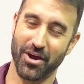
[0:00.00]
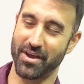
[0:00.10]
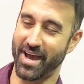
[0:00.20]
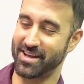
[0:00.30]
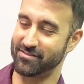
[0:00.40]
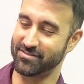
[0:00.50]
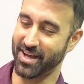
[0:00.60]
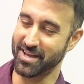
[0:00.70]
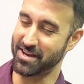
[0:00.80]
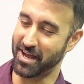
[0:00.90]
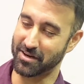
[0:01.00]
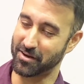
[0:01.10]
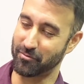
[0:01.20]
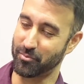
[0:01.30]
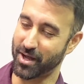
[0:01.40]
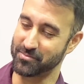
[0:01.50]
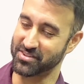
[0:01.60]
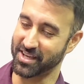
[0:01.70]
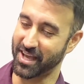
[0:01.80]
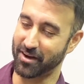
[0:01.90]
Oh yeah, I don't have a problem
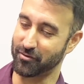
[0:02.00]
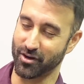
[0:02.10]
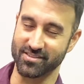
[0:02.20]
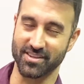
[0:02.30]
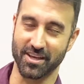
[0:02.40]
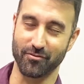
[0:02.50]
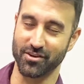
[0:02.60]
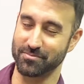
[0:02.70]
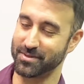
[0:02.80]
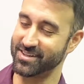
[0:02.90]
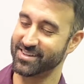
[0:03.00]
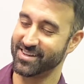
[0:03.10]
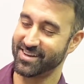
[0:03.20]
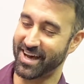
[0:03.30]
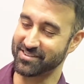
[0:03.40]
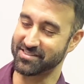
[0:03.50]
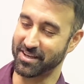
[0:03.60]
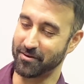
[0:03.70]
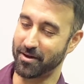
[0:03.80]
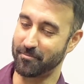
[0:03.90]
singing. I don't have a great singing voice, but I'll
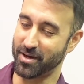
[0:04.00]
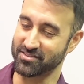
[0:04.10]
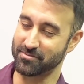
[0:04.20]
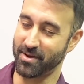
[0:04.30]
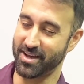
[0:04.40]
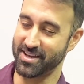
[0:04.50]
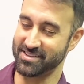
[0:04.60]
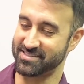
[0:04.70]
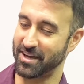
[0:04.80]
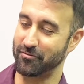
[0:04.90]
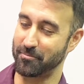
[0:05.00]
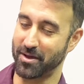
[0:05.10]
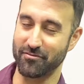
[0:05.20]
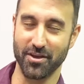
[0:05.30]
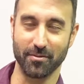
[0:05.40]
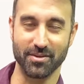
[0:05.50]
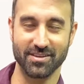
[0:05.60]
sing amongst myself and my family.